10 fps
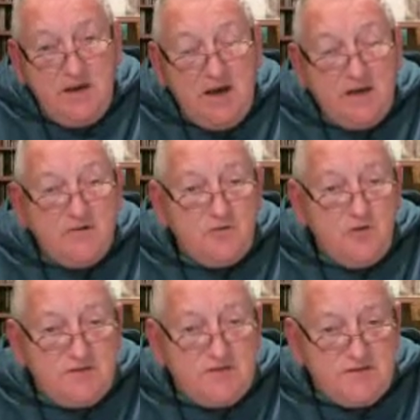and of
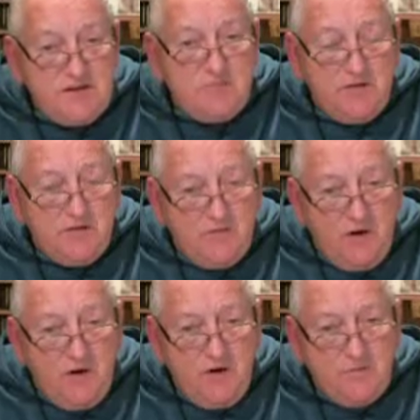course dear Brother
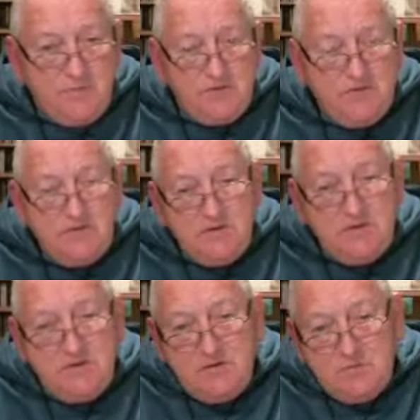Rob,
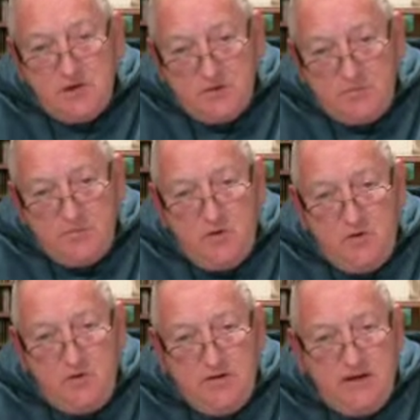Brother
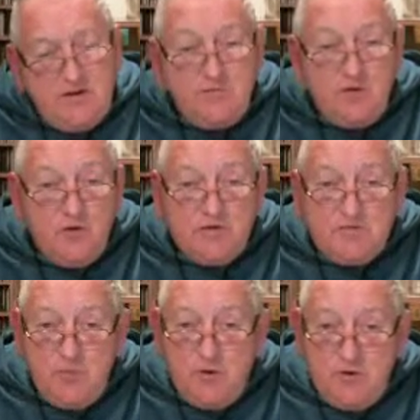Paul, and of course
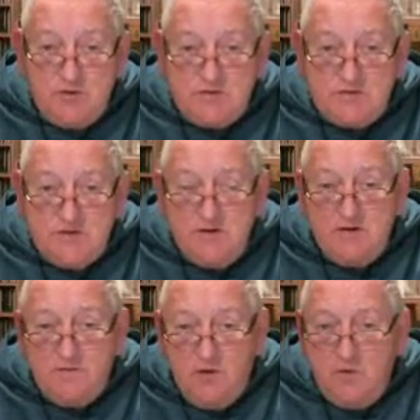Paul's
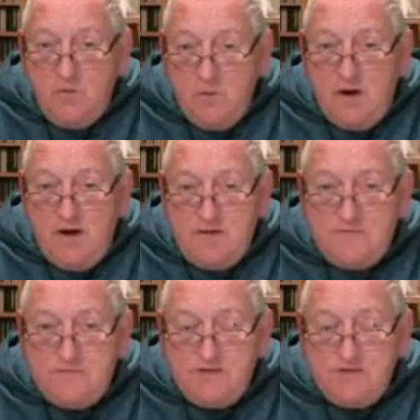former wife,